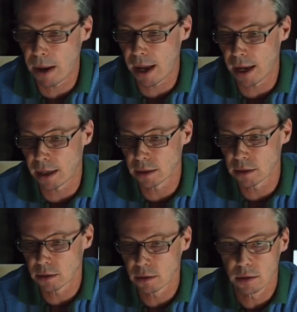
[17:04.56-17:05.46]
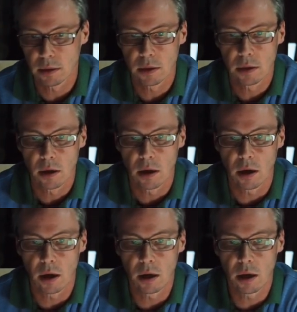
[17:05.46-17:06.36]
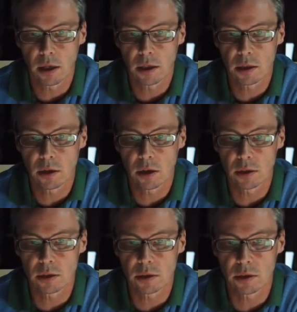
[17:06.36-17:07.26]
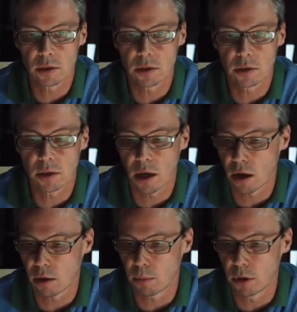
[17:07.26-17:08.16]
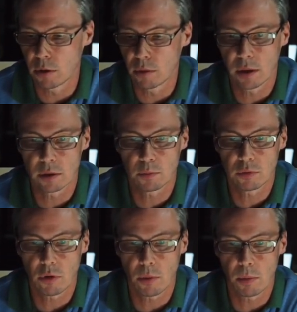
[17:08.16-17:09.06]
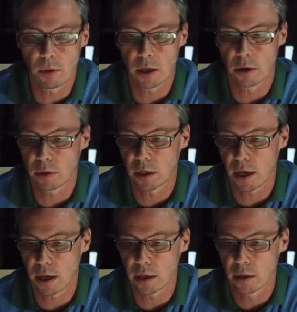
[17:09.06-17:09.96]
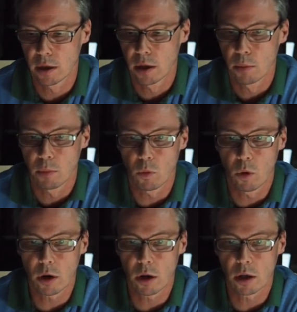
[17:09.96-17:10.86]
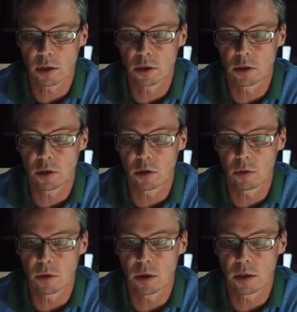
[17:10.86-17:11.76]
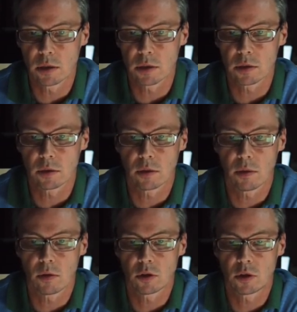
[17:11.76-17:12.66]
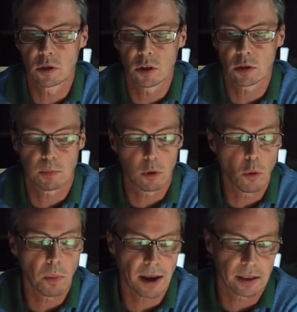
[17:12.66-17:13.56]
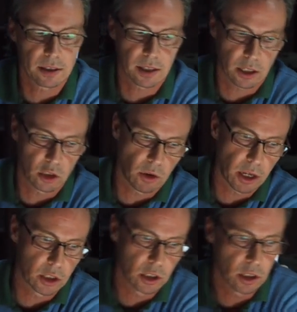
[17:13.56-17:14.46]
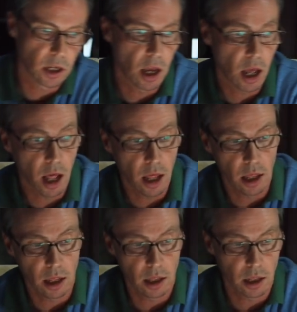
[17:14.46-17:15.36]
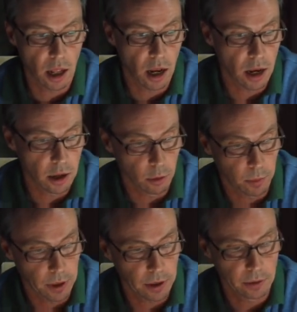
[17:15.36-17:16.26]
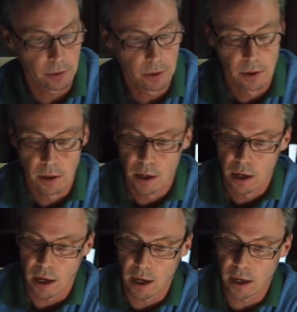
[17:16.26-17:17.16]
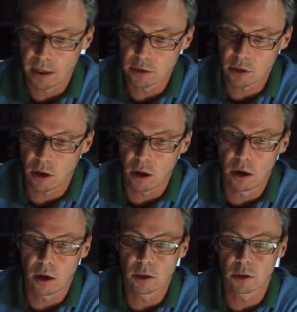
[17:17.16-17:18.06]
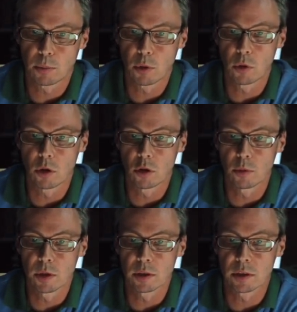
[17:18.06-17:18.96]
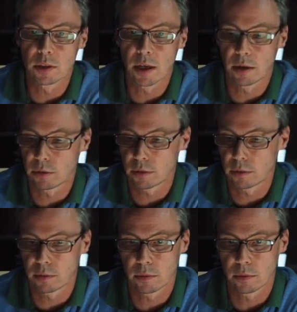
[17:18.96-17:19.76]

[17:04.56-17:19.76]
bad. I like a nice dark blue. That's probably okay. But what I like to do is just pull back the saturation a little bit, and I like to pull the luminance down.